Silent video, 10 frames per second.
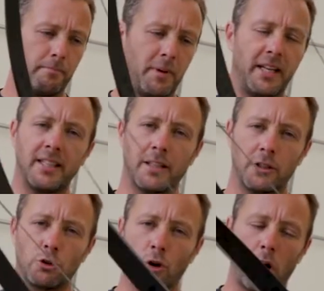meaning that the
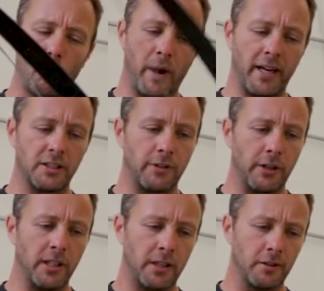draw weight is
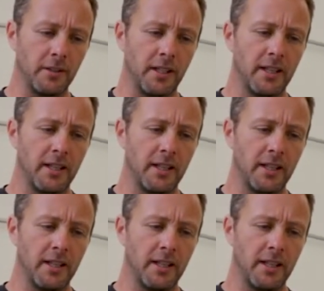very little.